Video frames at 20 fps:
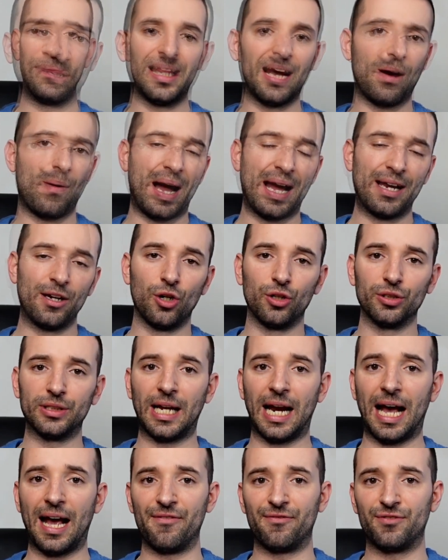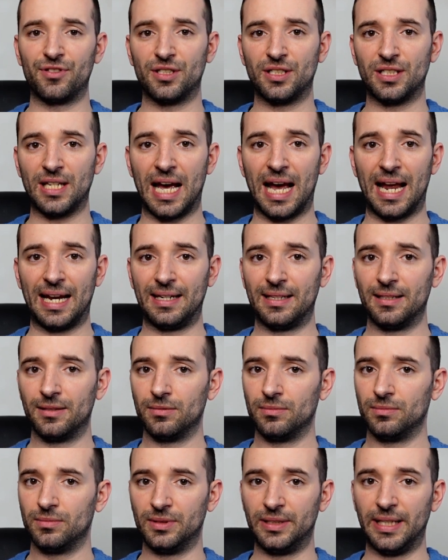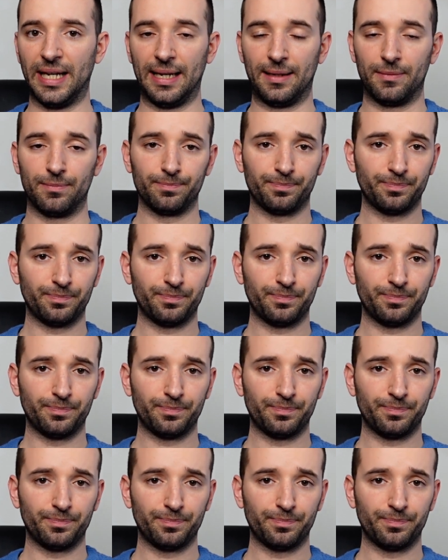Now, I know that I've said that